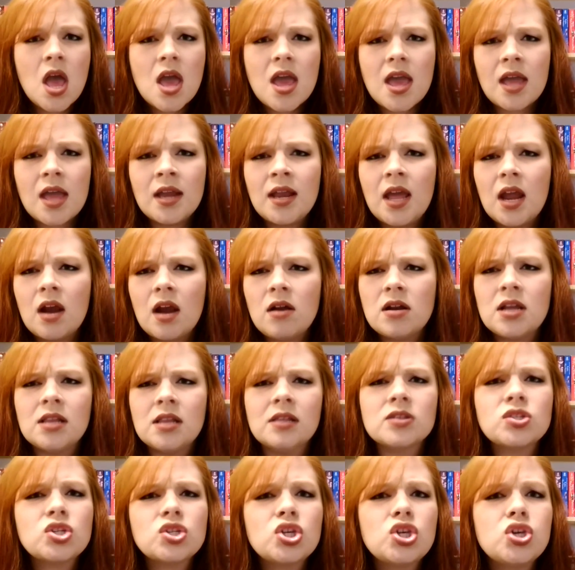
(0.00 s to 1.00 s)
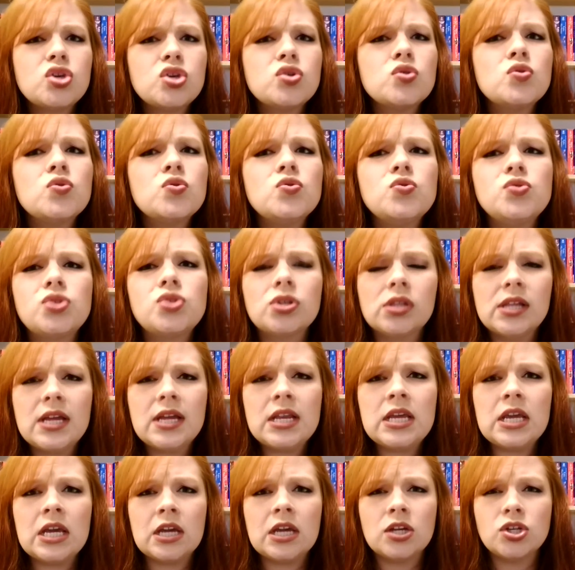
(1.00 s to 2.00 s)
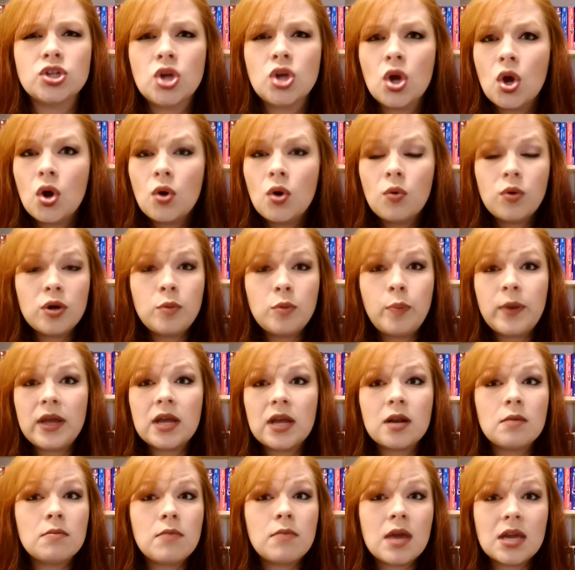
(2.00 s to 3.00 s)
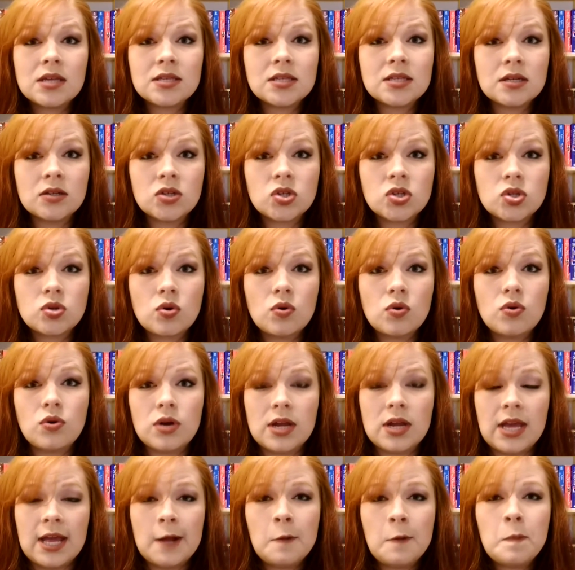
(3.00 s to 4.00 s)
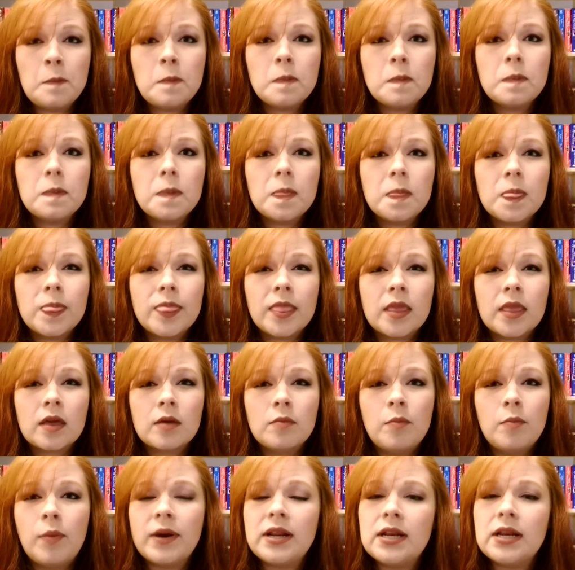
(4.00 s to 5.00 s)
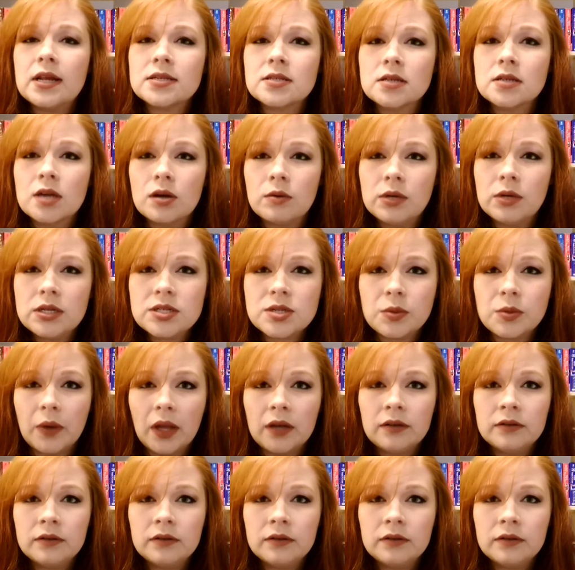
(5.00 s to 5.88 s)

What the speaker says: inheriting this huge lineage would be an amazing story, but he doesn't go into it.